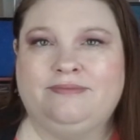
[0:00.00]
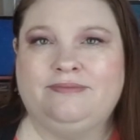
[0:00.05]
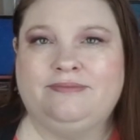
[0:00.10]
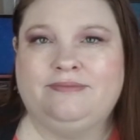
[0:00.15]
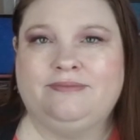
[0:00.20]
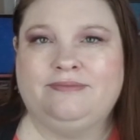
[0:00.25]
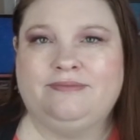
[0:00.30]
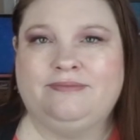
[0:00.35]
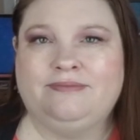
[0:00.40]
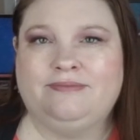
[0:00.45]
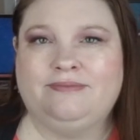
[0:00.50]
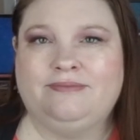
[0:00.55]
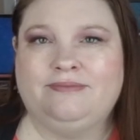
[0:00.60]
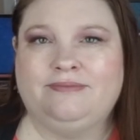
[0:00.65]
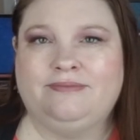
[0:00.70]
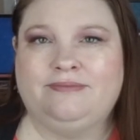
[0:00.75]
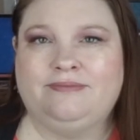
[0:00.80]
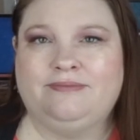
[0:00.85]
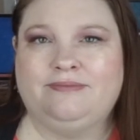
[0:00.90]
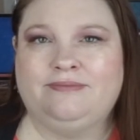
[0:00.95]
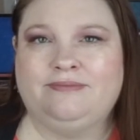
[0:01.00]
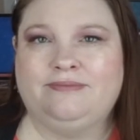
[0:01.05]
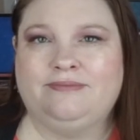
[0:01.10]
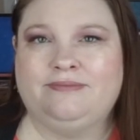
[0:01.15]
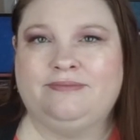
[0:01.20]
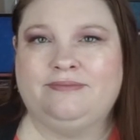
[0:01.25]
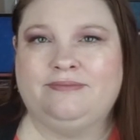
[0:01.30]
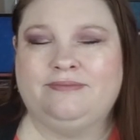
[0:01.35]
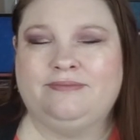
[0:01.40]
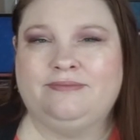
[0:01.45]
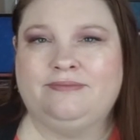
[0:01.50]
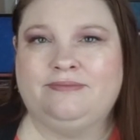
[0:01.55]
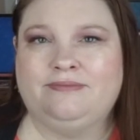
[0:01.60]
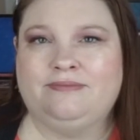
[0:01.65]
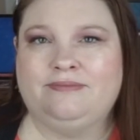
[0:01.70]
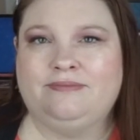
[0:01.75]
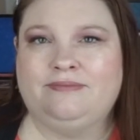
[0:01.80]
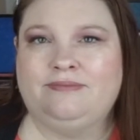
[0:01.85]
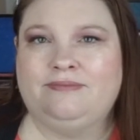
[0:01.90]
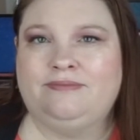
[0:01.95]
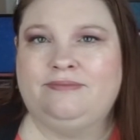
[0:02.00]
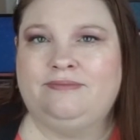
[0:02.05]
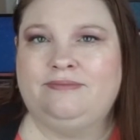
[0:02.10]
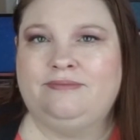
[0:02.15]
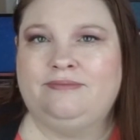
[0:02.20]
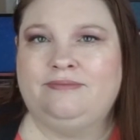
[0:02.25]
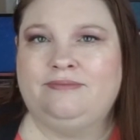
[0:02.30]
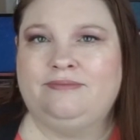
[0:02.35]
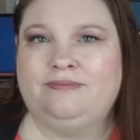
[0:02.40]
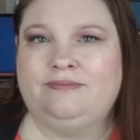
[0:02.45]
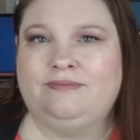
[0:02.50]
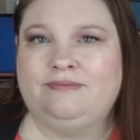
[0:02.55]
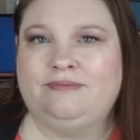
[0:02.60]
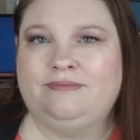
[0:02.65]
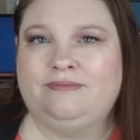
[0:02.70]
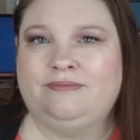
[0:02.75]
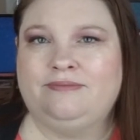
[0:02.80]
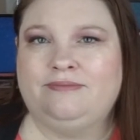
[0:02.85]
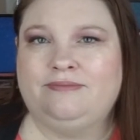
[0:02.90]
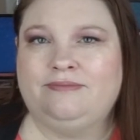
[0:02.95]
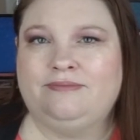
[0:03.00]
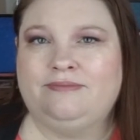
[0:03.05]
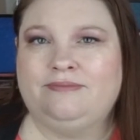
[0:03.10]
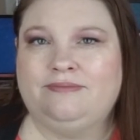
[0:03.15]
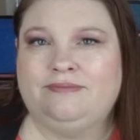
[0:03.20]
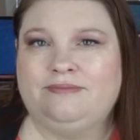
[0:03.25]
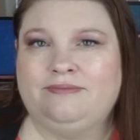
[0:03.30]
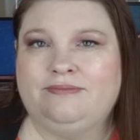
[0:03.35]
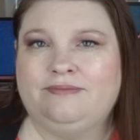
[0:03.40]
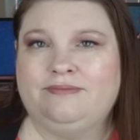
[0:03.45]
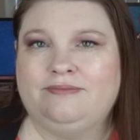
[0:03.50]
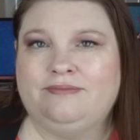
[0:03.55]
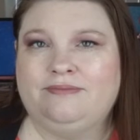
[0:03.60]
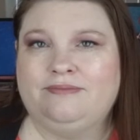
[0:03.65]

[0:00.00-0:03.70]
The person shown says nothing.